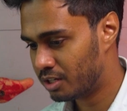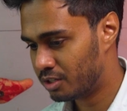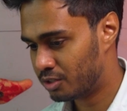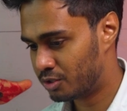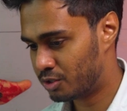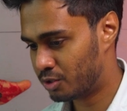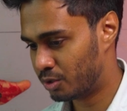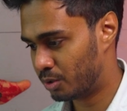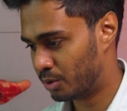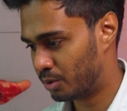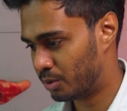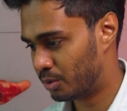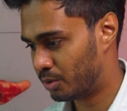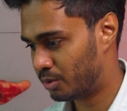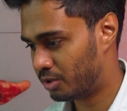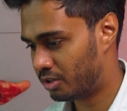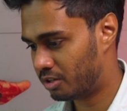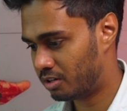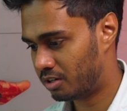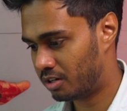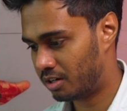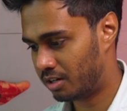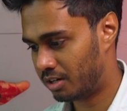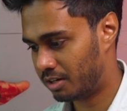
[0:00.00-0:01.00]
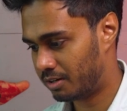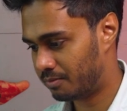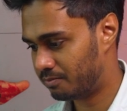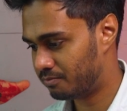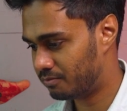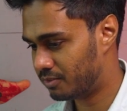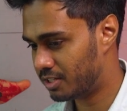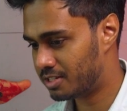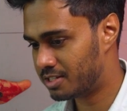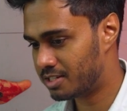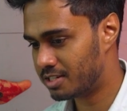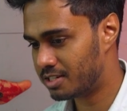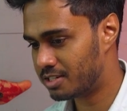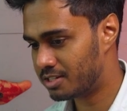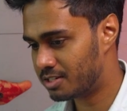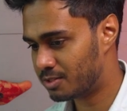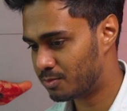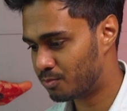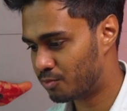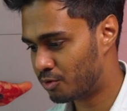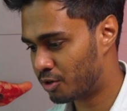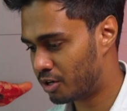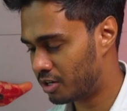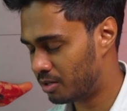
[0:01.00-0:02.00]
So this
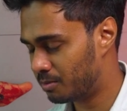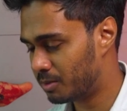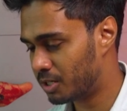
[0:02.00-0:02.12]
is pretty